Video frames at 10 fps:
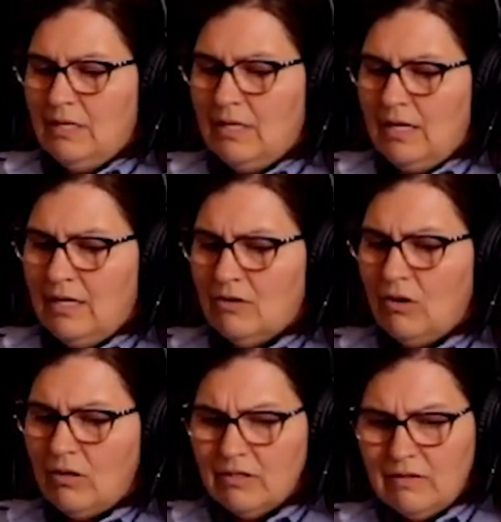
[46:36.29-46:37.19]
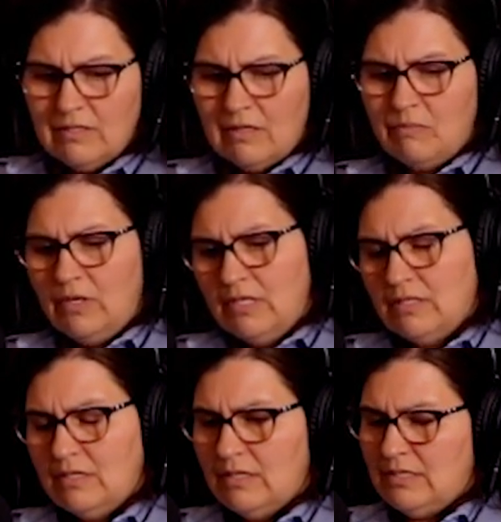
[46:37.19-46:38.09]
And all of these complaints
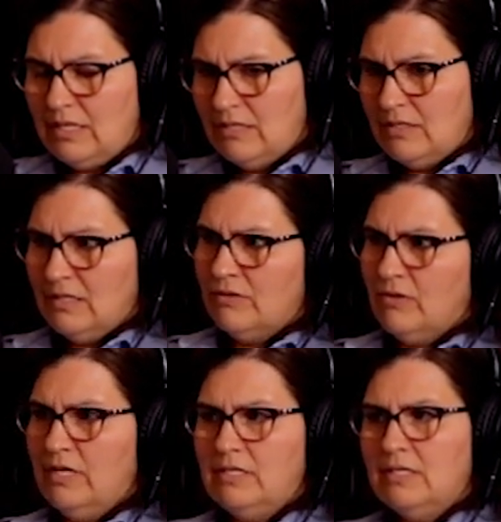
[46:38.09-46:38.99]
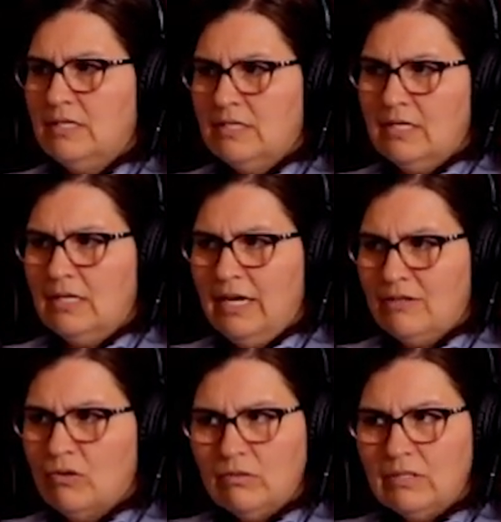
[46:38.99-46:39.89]
and all these agencies are agencies that like
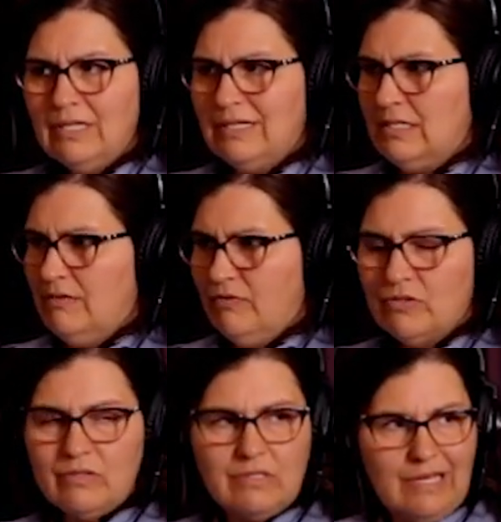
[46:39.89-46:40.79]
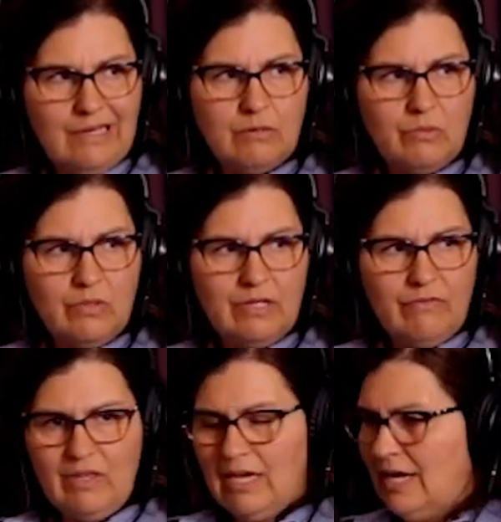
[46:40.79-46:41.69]
to hold elected officials accountable. And
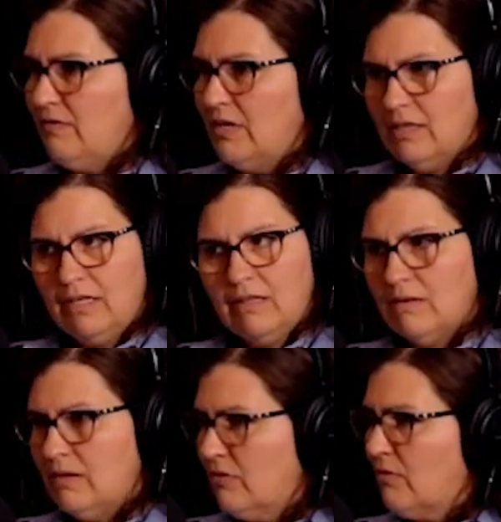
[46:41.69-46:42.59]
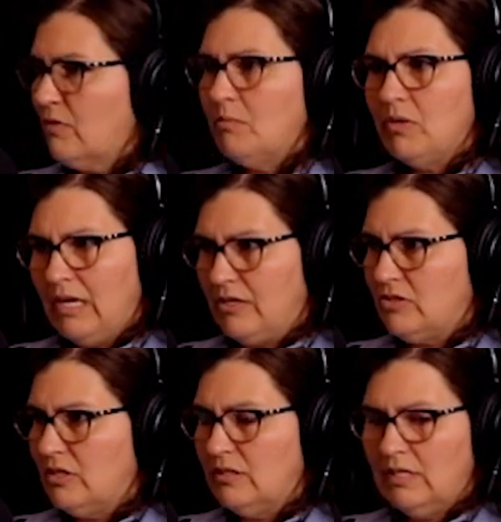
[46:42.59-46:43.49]
if they have anything, they're going to throw the book at
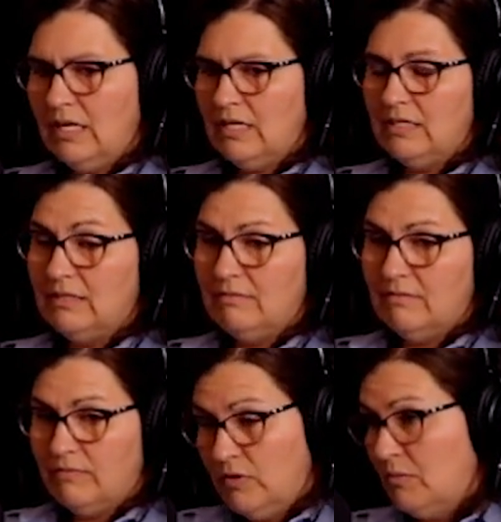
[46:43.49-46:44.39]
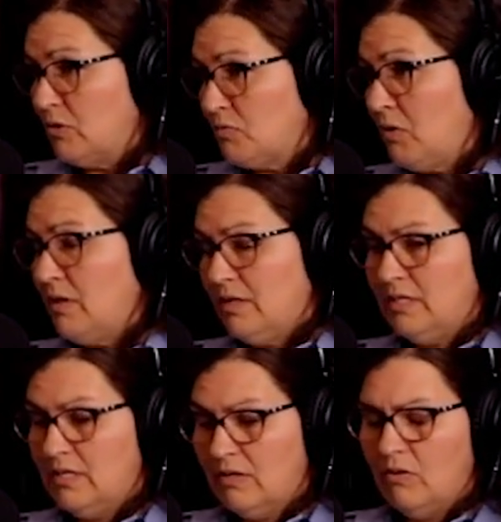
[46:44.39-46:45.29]
you. And for the most part, it
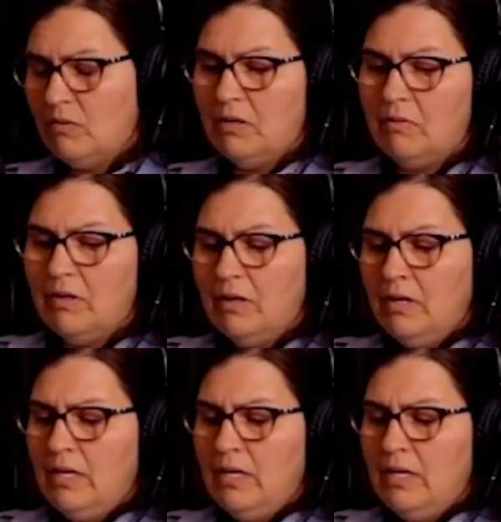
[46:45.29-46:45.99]
didn't go anywhere.